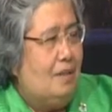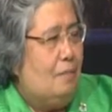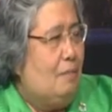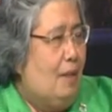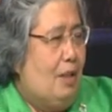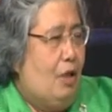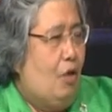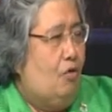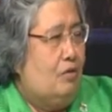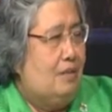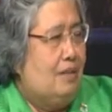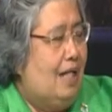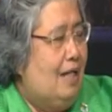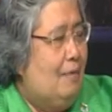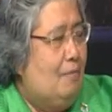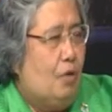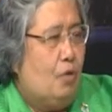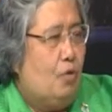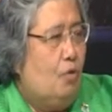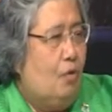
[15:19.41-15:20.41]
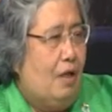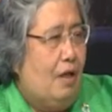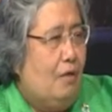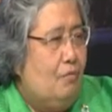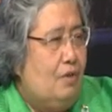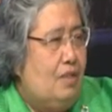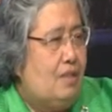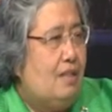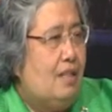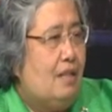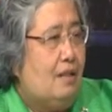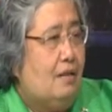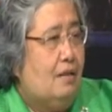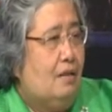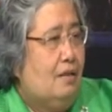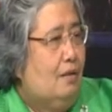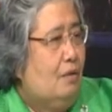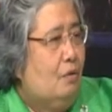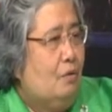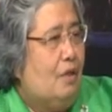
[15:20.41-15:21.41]
I mean, long time ago, I wish that,
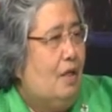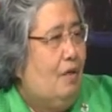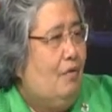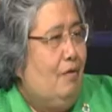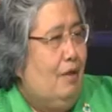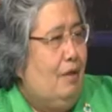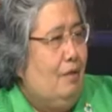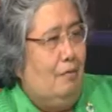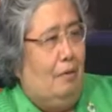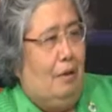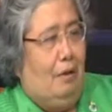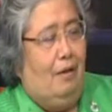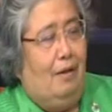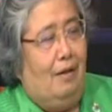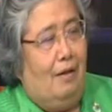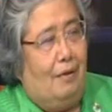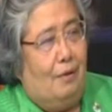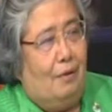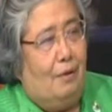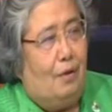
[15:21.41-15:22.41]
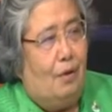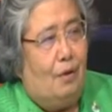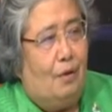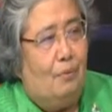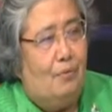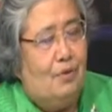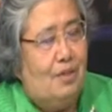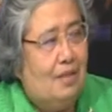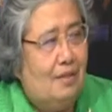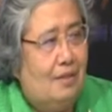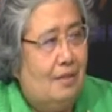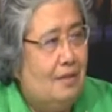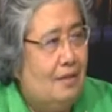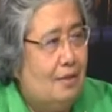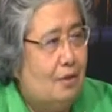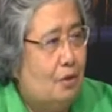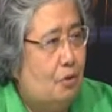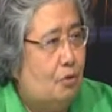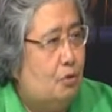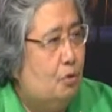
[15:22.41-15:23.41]
okay, when
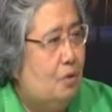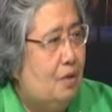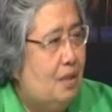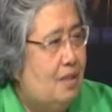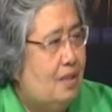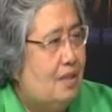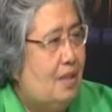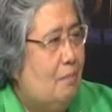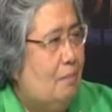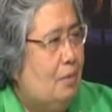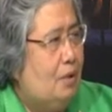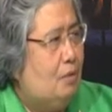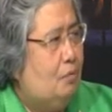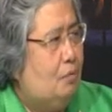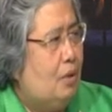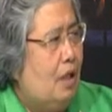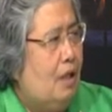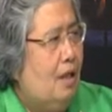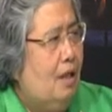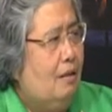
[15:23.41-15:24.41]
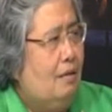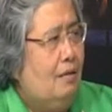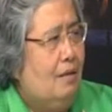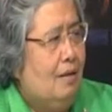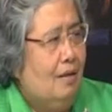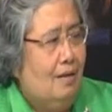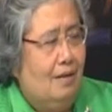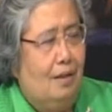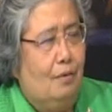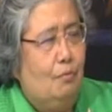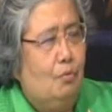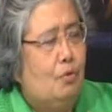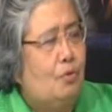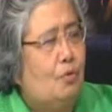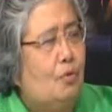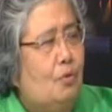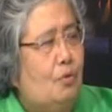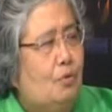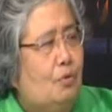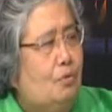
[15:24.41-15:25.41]
visitors or tourists coming to Thailand, they would
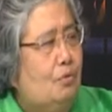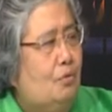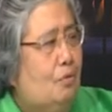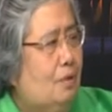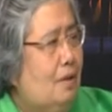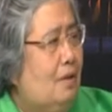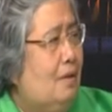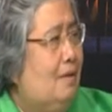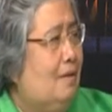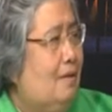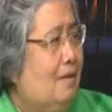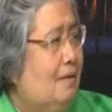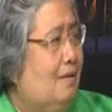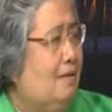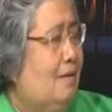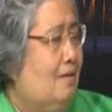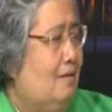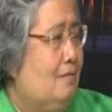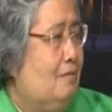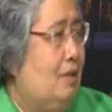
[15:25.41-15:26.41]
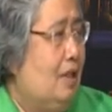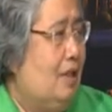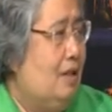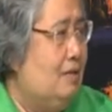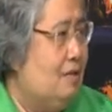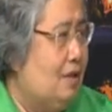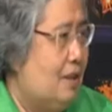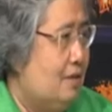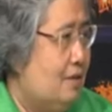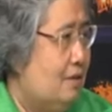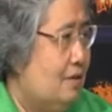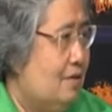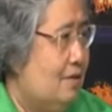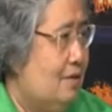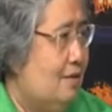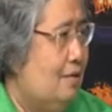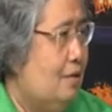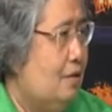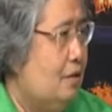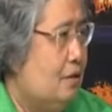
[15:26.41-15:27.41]
go to Thai
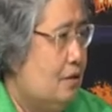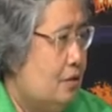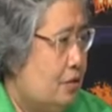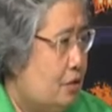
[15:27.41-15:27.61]
traditional shops.